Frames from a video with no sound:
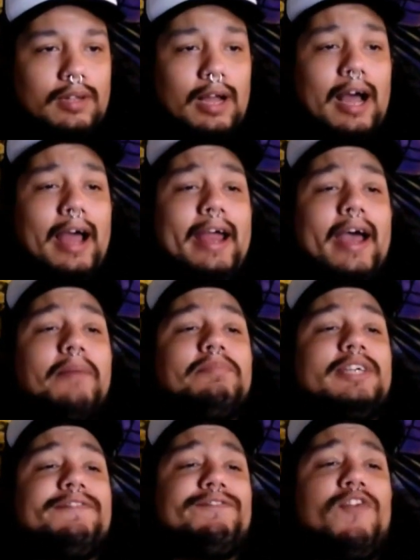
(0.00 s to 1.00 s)
I am
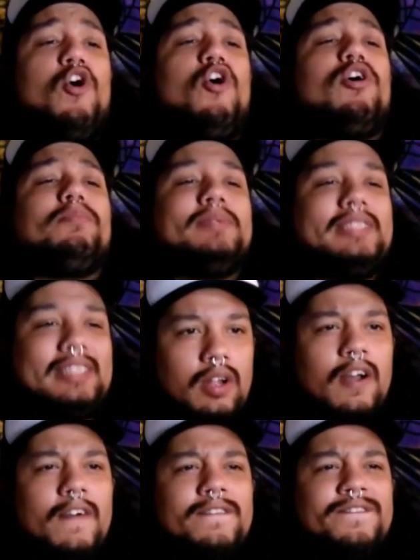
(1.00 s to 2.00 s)
deformed.
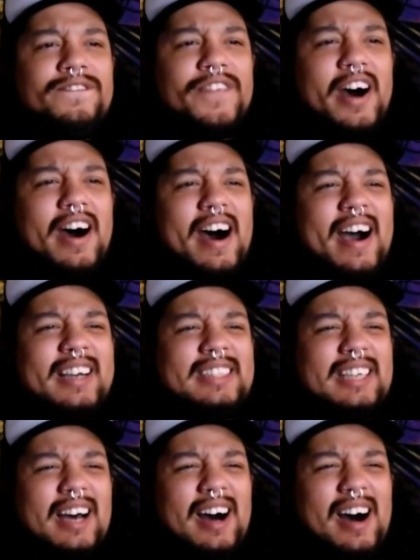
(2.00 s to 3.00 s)

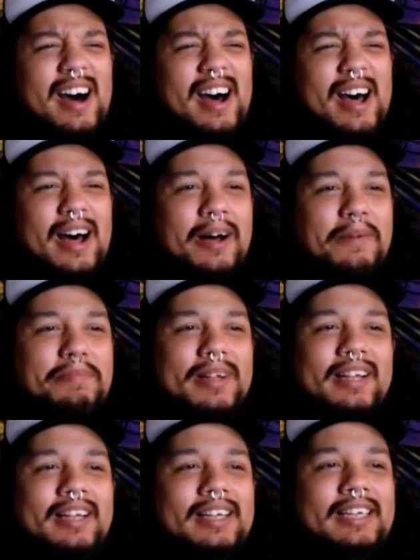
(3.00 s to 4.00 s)
Fucked
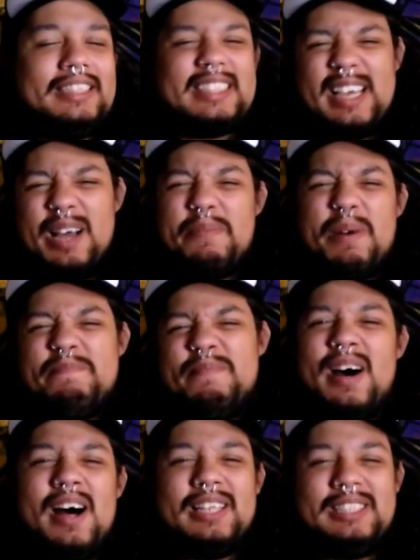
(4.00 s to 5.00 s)
up. He's like, I'm a
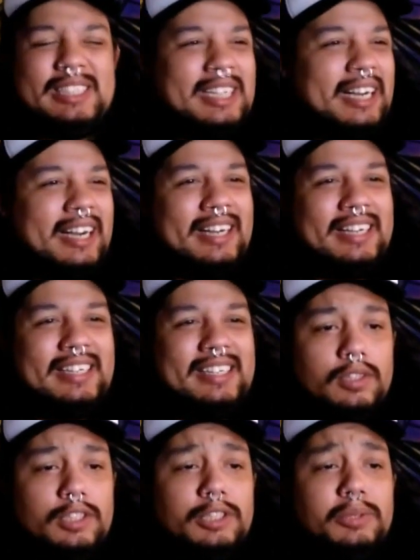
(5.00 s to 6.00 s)
monster.
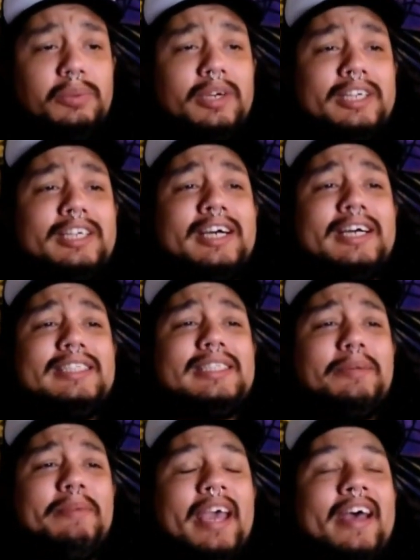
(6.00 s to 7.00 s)
You were good
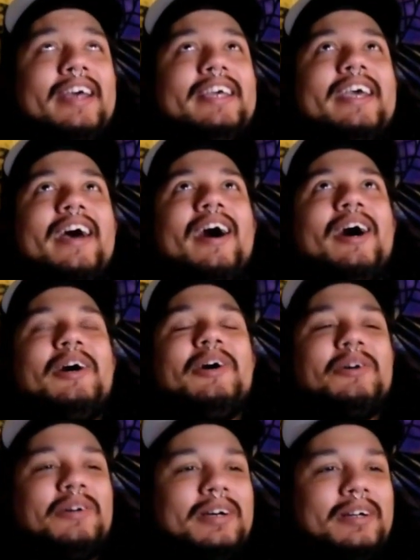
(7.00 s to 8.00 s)
to me.
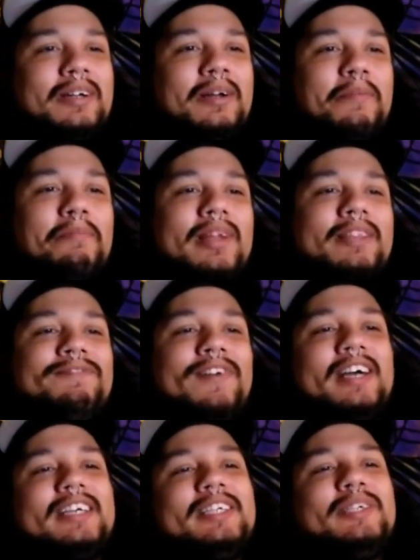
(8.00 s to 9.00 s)
Yo,
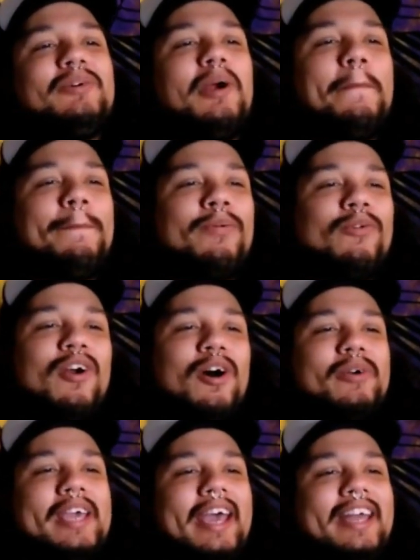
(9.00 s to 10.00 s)
motherfucker, you are
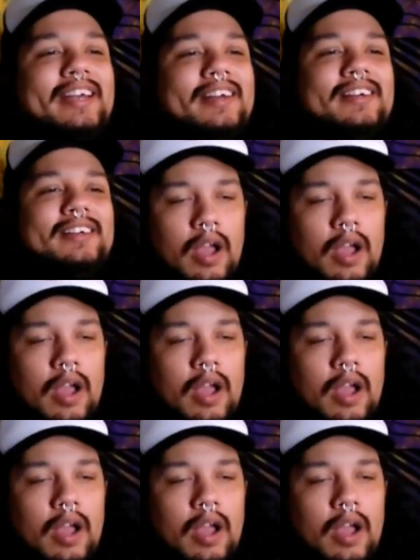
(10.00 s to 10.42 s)
broken.